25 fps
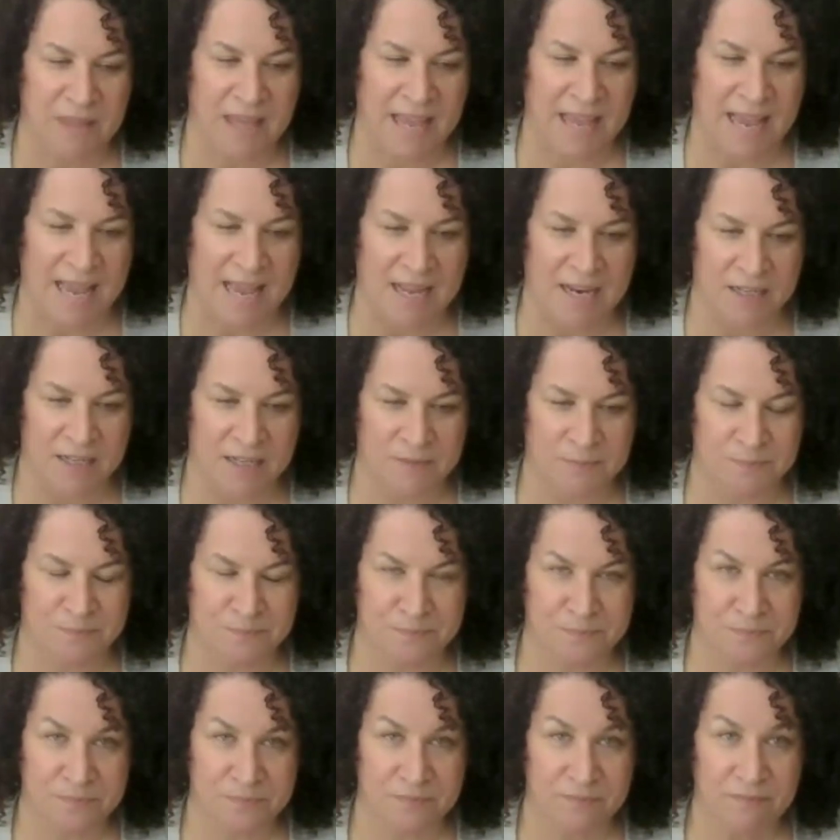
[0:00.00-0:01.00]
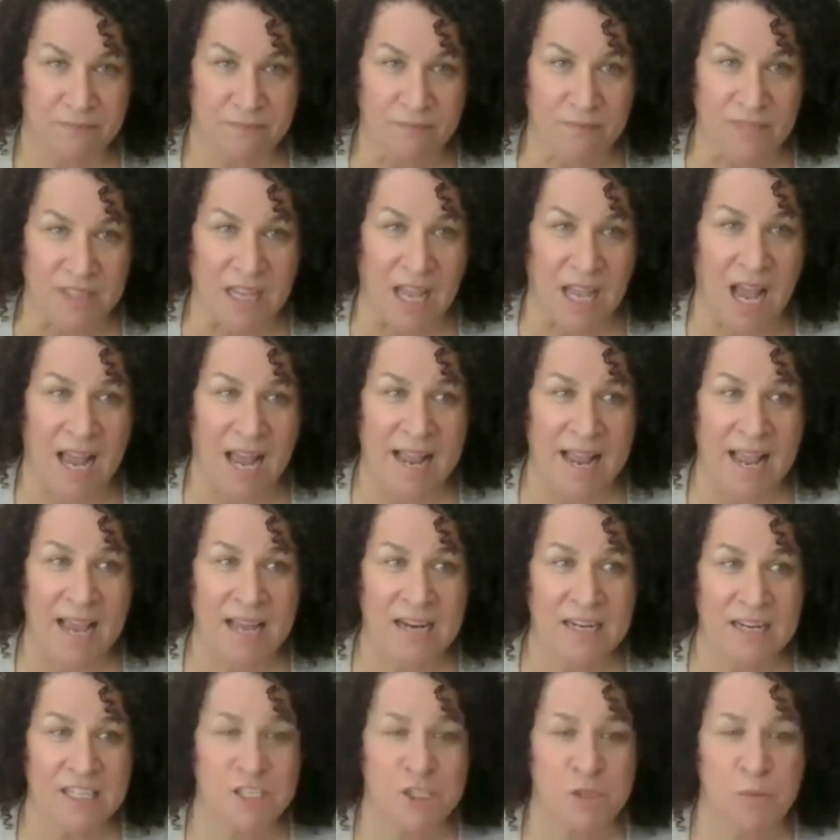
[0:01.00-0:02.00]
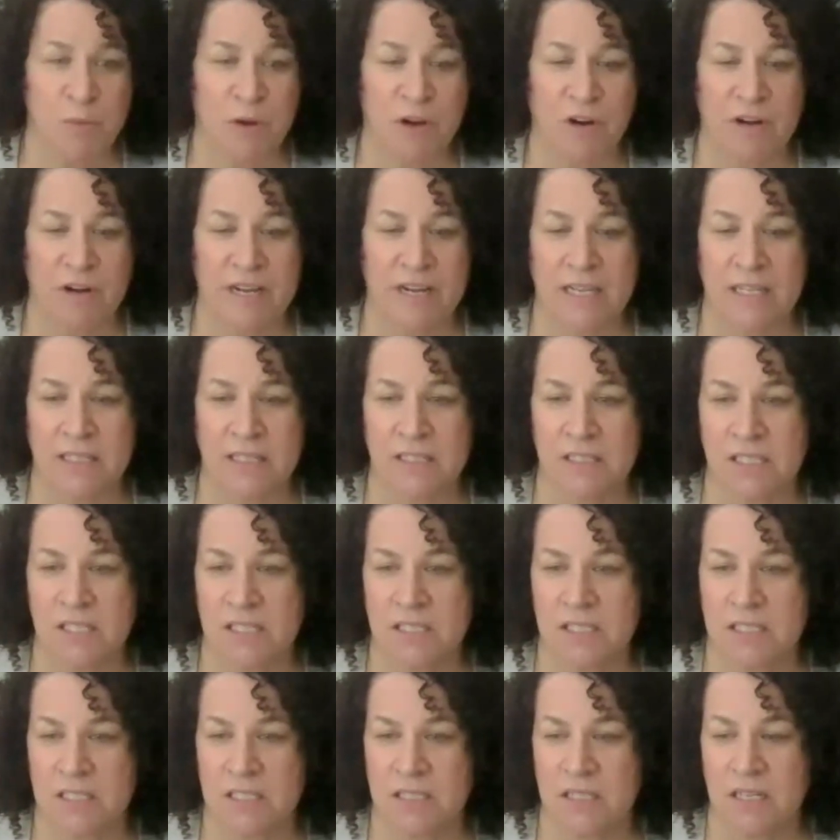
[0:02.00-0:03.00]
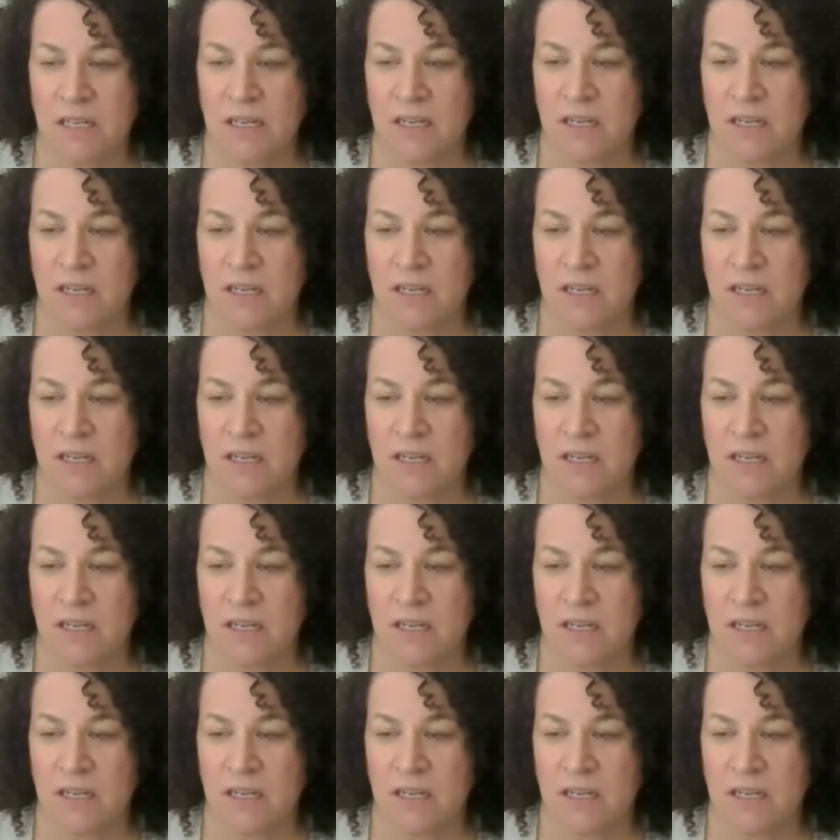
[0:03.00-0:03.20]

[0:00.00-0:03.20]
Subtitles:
and I had experienced